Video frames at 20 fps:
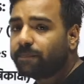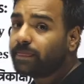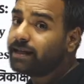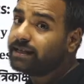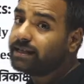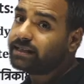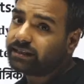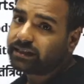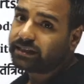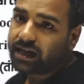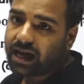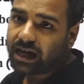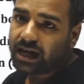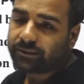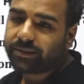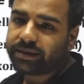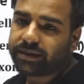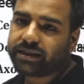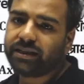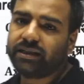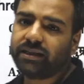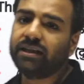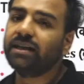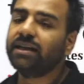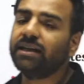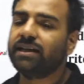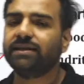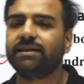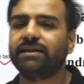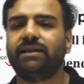Is it RBC?
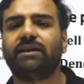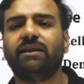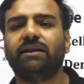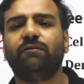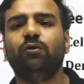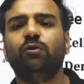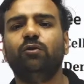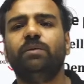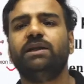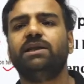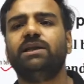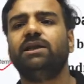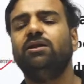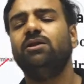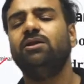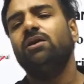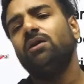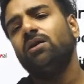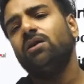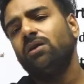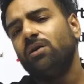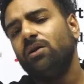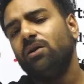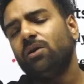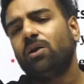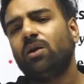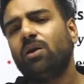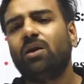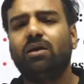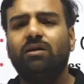Is it WBC?
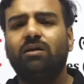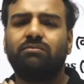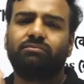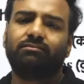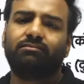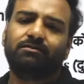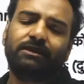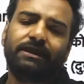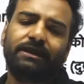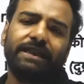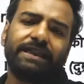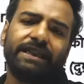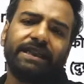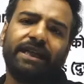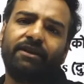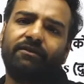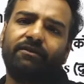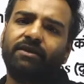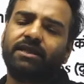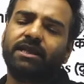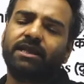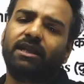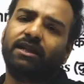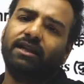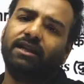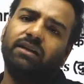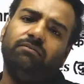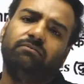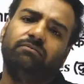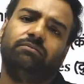Or each and every cell
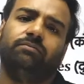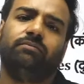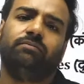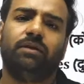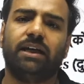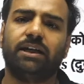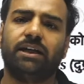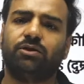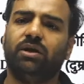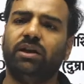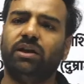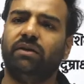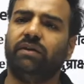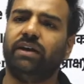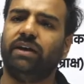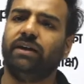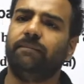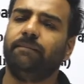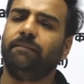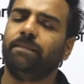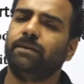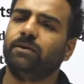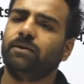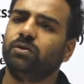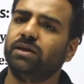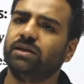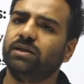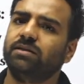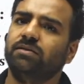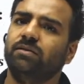can actually divide? So
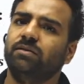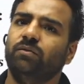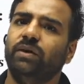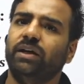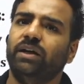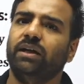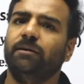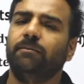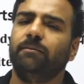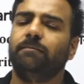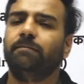yes, waiting.